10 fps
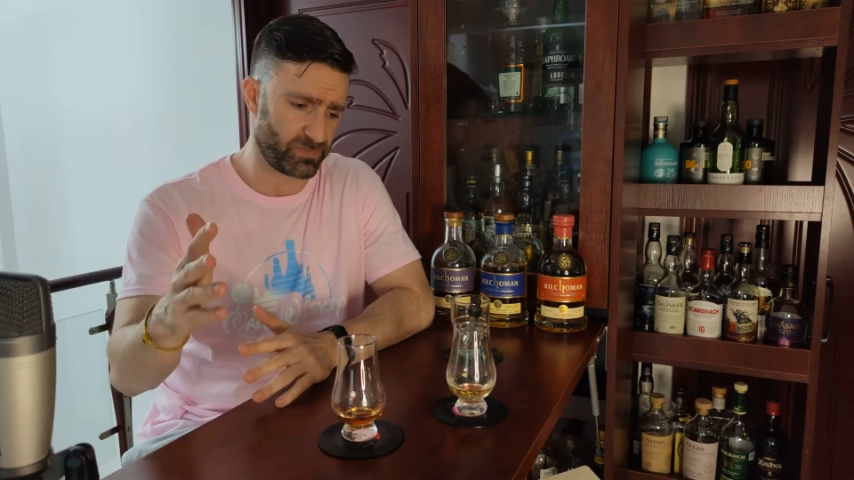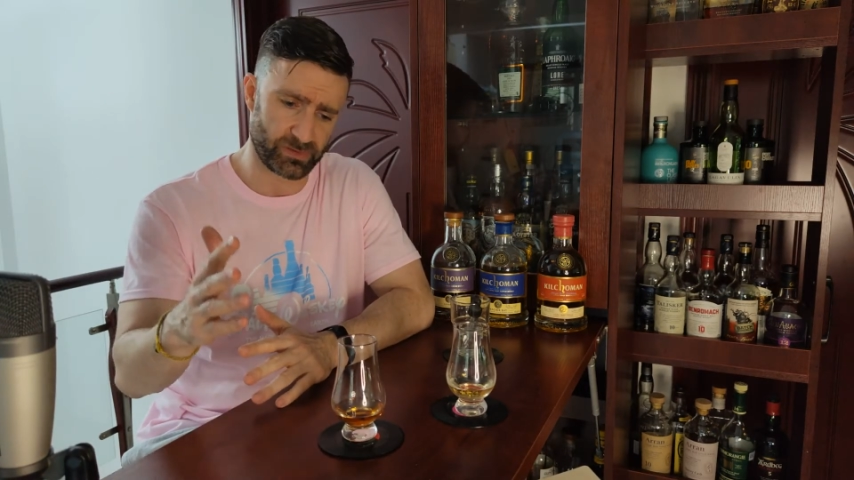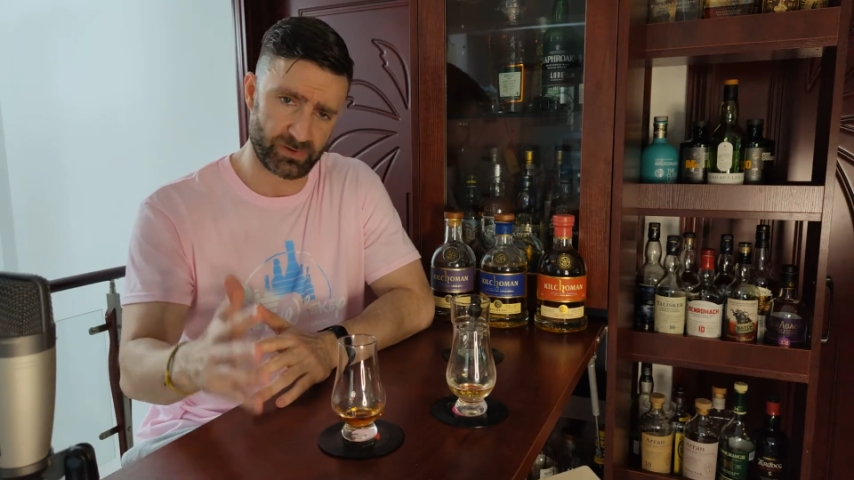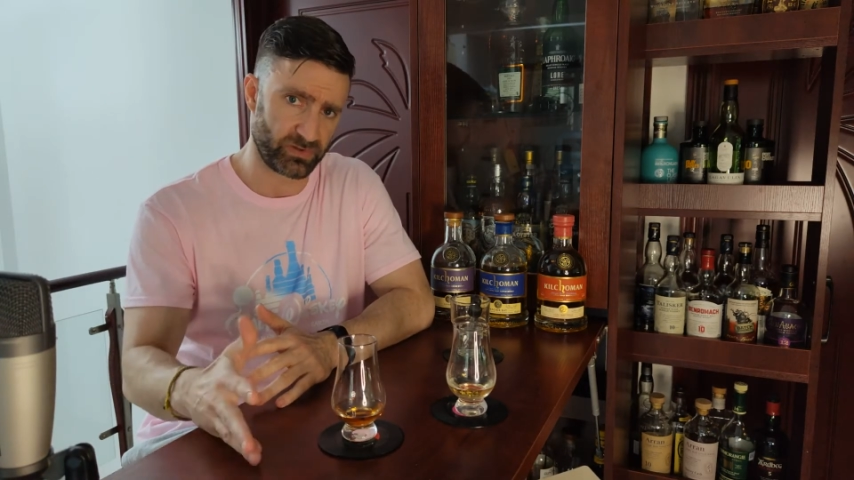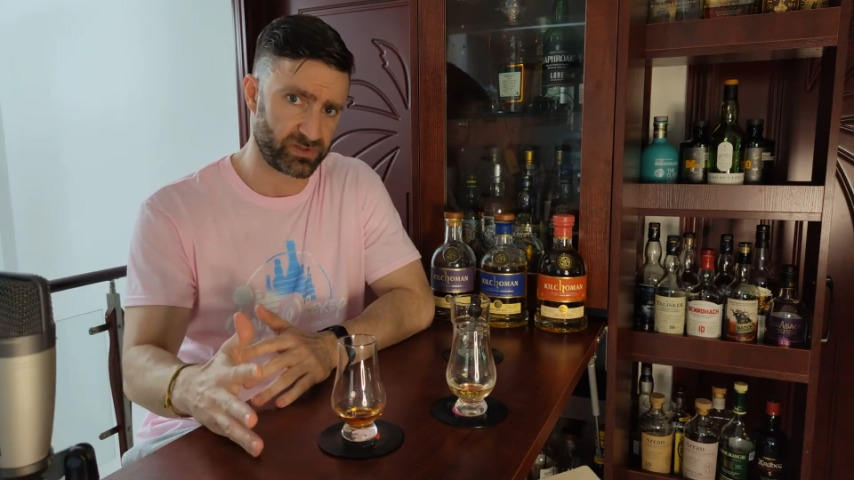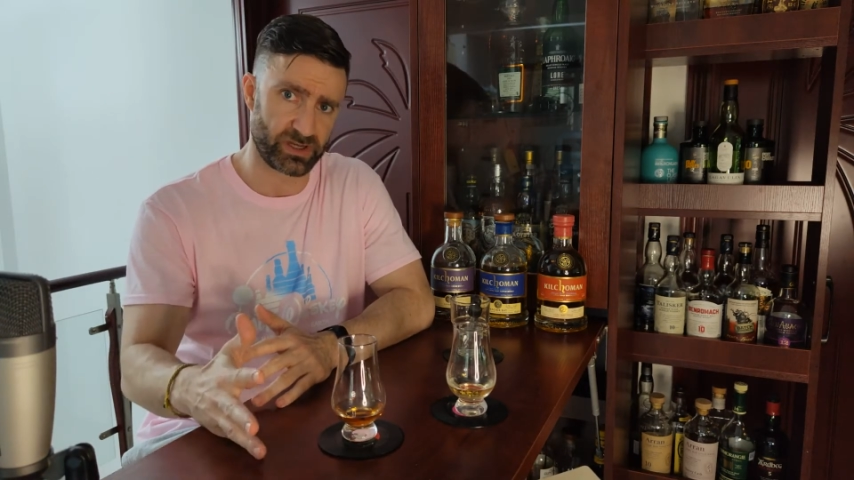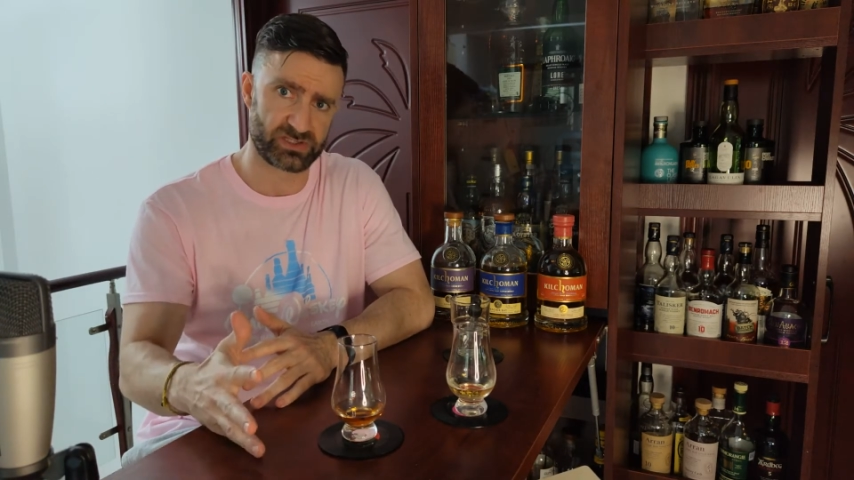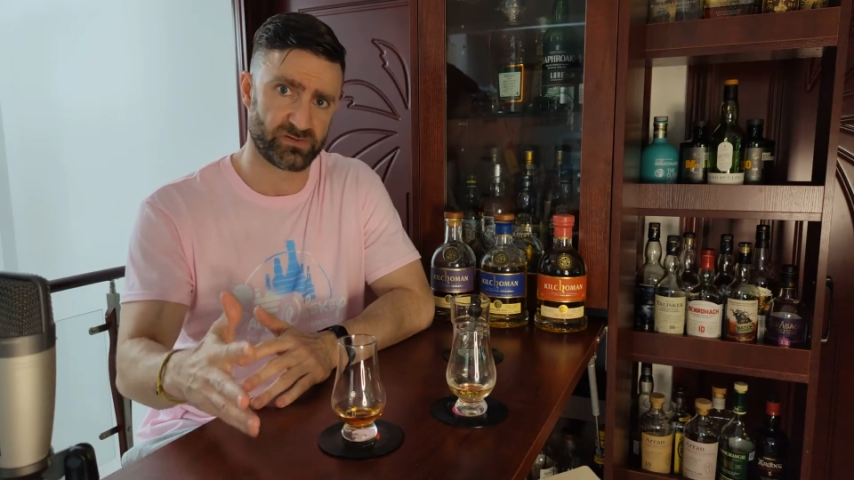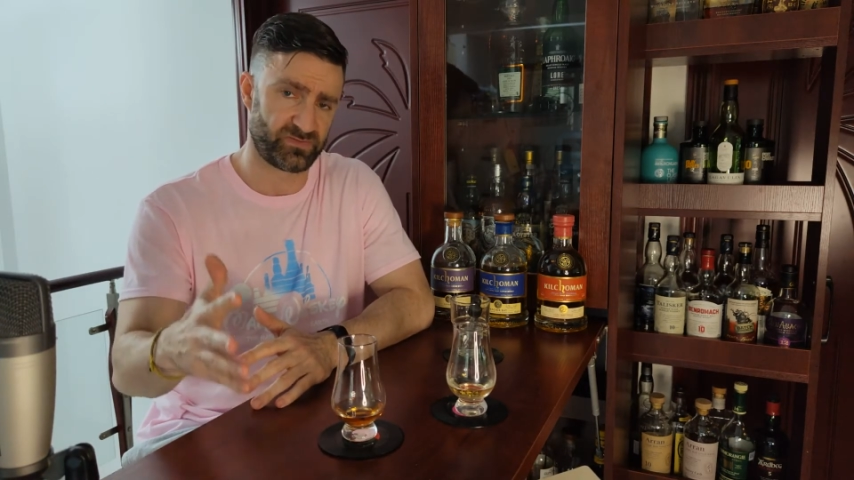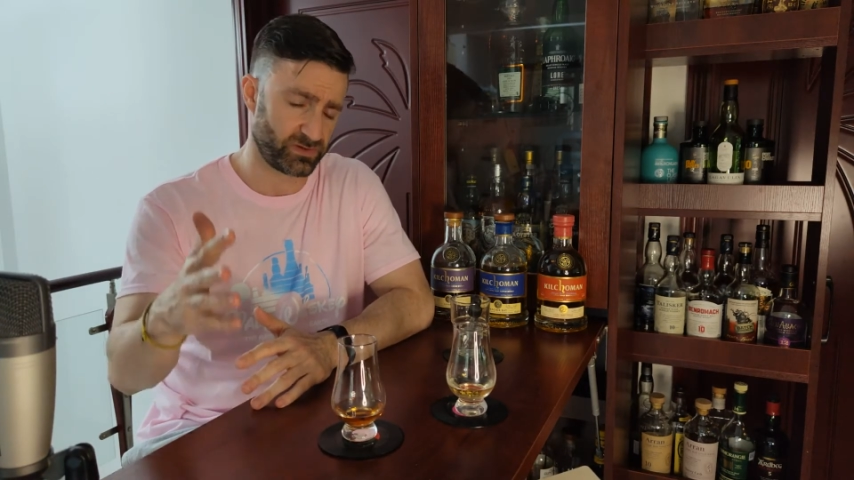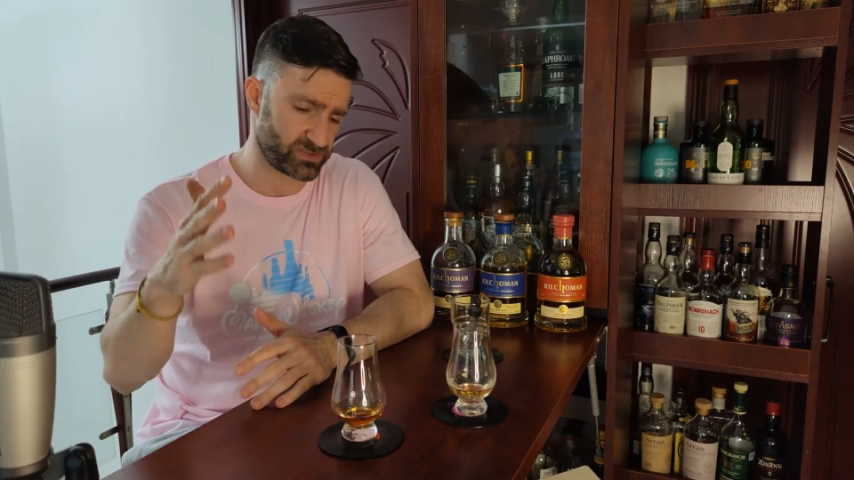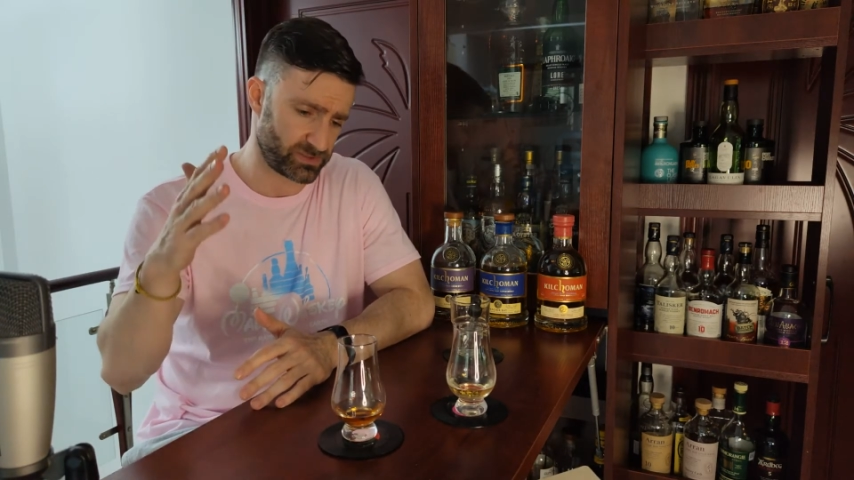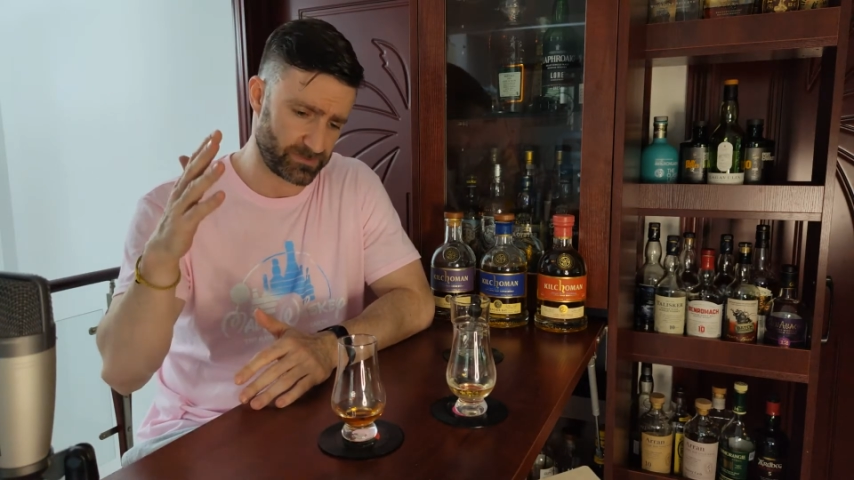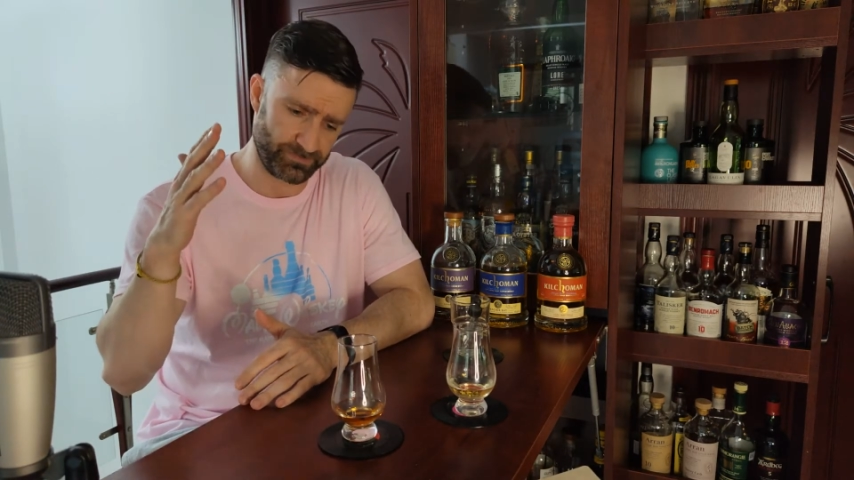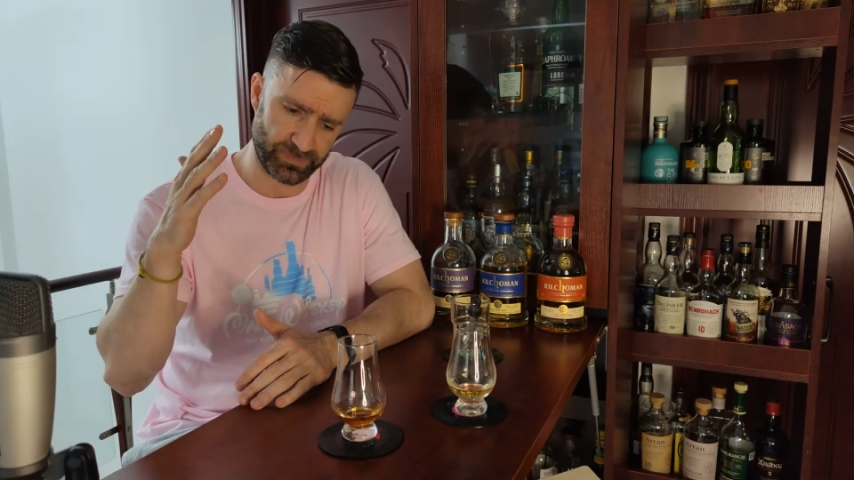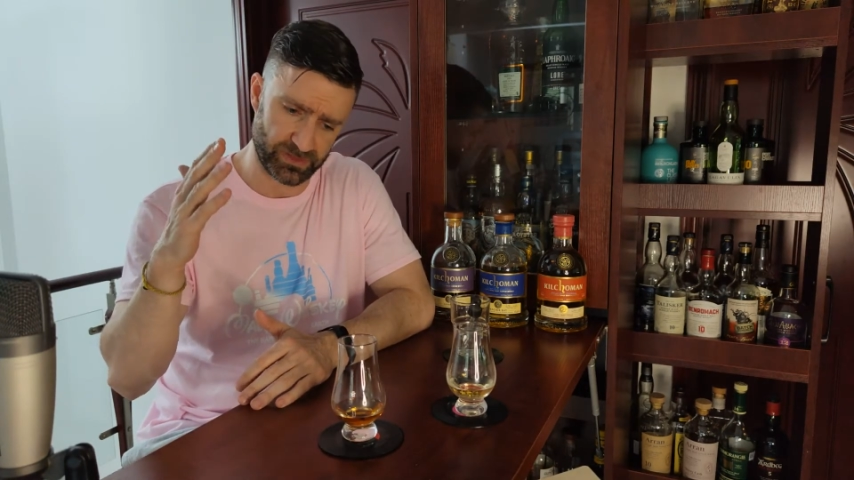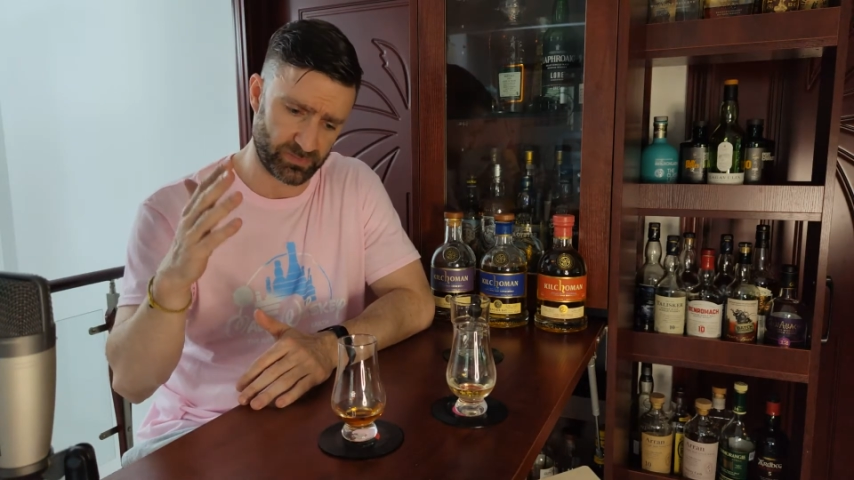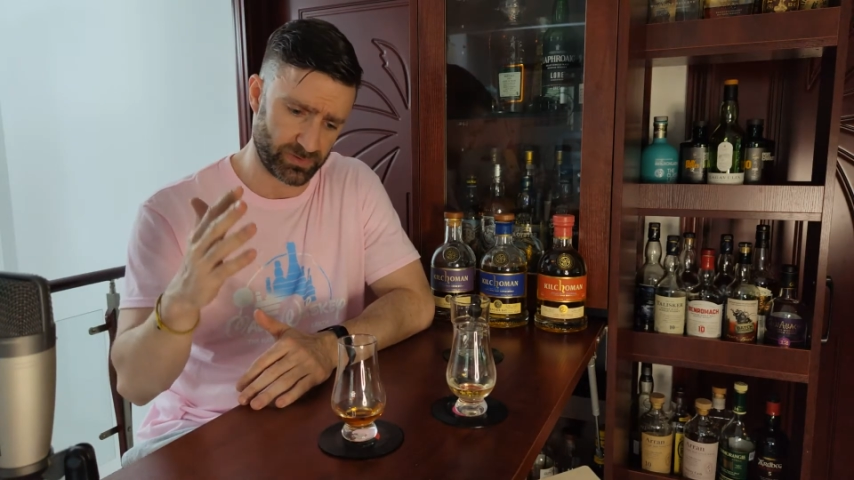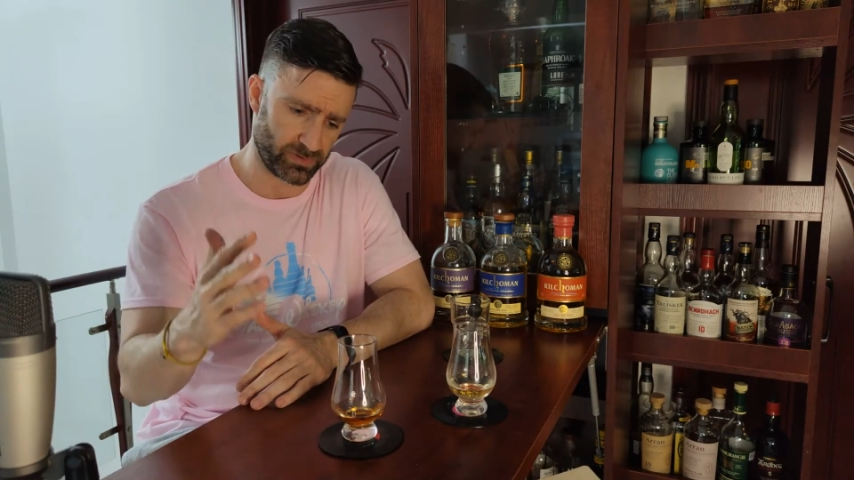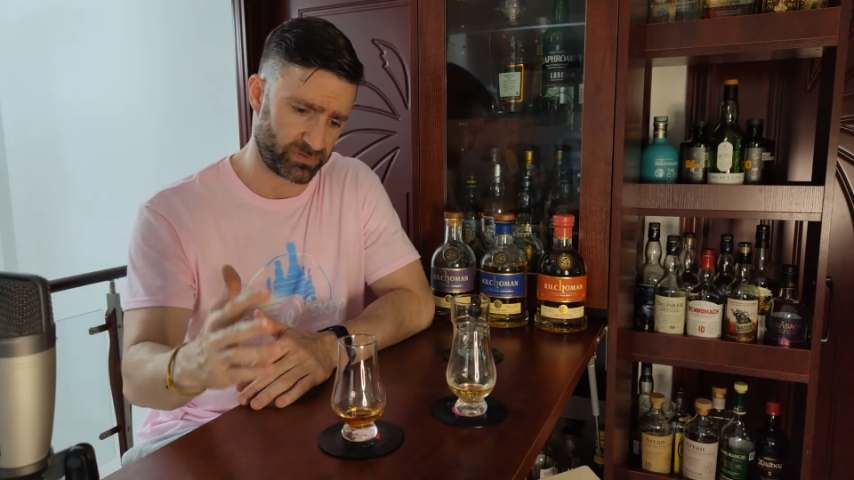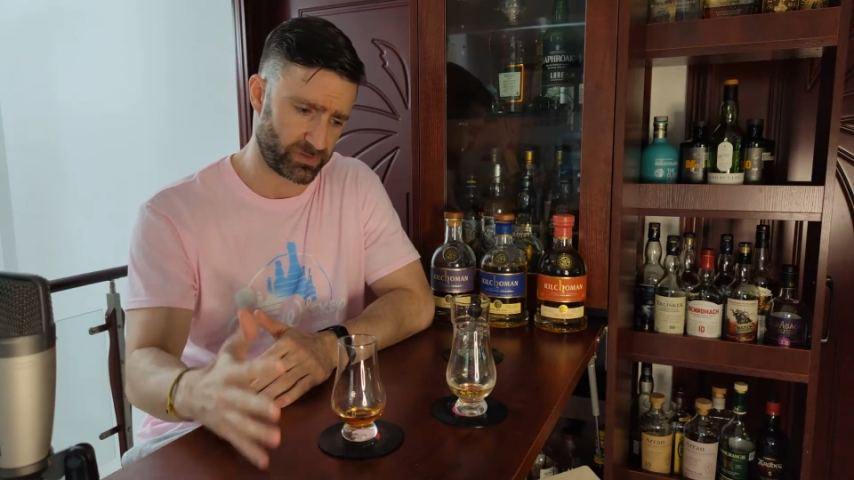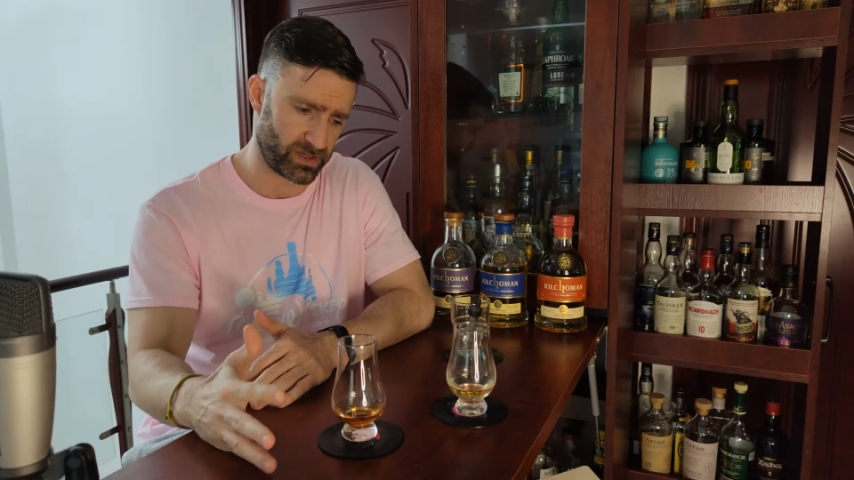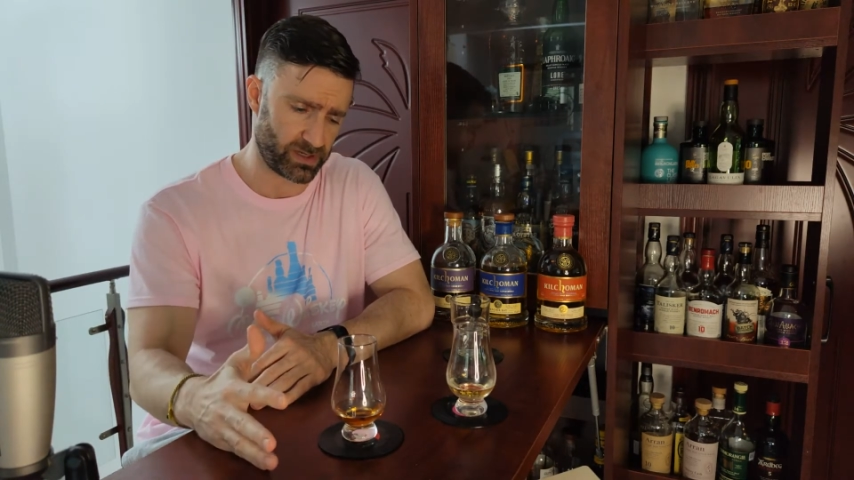they're both non-chill filtered, they're both